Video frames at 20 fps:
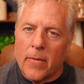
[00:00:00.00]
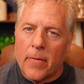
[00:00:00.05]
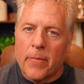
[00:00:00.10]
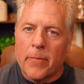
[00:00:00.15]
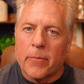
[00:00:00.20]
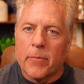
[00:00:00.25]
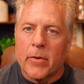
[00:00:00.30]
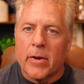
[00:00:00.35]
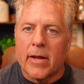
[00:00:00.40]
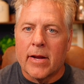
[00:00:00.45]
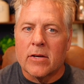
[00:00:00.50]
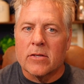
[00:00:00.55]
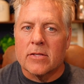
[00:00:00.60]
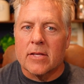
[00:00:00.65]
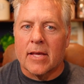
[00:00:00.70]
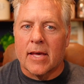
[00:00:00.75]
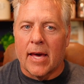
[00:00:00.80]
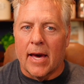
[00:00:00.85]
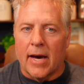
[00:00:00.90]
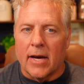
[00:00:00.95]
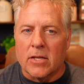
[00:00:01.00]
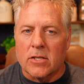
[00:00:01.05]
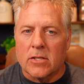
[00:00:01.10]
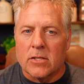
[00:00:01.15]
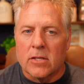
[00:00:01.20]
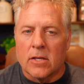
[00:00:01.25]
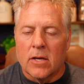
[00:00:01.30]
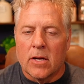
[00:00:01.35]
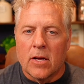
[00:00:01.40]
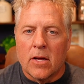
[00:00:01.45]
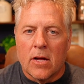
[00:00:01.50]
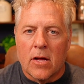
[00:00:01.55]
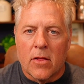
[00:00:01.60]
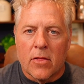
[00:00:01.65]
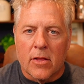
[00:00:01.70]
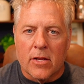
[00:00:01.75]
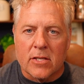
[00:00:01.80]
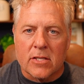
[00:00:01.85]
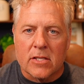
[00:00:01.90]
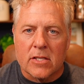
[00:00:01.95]
But here's the catch.
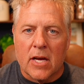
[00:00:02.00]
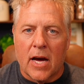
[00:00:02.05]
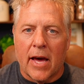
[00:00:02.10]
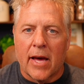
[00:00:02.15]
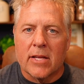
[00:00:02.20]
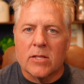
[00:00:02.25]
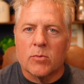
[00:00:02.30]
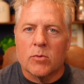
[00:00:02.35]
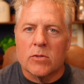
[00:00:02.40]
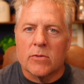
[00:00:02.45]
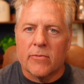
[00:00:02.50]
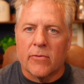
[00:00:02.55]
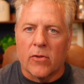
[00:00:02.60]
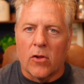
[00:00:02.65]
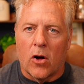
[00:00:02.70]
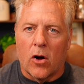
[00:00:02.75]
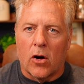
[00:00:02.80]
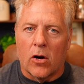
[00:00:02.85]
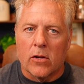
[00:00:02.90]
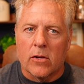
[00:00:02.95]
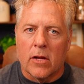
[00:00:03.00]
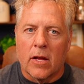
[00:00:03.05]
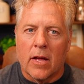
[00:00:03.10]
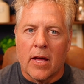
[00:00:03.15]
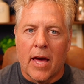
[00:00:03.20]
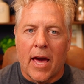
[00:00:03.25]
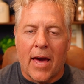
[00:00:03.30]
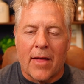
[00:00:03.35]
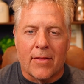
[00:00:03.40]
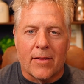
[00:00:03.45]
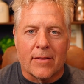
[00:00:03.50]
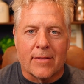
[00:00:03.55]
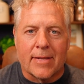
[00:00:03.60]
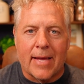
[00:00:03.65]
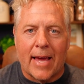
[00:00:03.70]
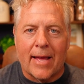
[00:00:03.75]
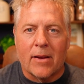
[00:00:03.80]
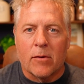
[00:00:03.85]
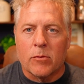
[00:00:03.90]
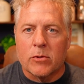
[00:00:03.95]
The science was flawed, and the
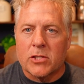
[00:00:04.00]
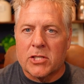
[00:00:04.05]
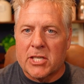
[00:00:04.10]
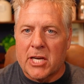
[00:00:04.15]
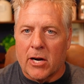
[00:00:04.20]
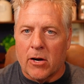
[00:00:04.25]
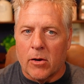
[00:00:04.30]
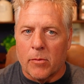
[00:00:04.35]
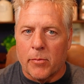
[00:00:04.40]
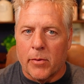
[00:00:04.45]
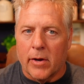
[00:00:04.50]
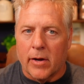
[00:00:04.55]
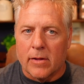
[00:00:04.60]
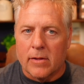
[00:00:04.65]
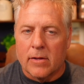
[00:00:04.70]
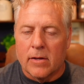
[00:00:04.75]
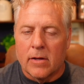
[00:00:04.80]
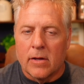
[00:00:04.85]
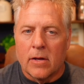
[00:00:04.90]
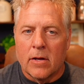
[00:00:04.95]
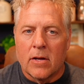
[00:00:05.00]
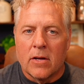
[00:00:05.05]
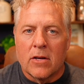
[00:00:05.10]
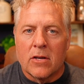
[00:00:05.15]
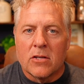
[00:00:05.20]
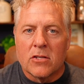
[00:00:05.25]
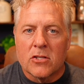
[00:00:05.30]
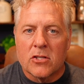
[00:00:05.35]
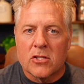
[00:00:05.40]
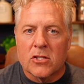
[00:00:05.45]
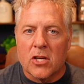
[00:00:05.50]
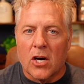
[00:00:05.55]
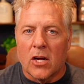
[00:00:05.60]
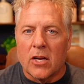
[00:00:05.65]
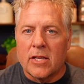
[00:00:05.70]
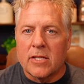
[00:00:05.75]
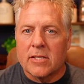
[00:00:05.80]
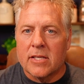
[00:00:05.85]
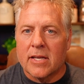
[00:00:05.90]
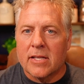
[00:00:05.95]
data was cherry-picked.
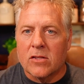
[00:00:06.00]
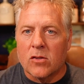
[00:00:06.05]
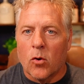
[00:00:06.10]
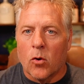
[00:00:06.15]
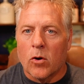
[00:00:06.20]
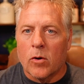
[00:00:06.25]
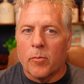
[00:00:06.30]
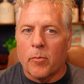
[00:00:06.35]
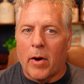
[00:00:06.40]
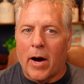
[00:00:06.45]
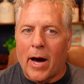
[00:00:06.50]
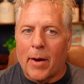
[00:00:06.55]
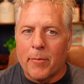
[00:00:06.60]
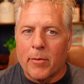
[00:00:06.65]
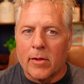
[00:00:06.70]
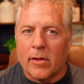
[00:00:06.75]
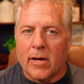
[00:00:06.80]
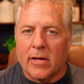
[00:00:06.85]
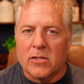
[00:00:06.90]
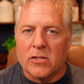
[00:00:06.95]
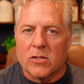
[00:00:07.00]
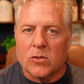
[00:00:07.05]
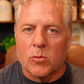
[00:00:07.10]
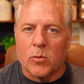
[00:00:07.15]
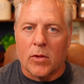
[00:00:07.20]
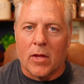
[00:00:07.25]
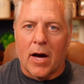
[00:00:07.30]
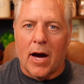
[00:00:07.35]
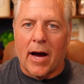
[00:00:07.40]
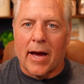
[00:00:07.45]
Studies ignored populations with high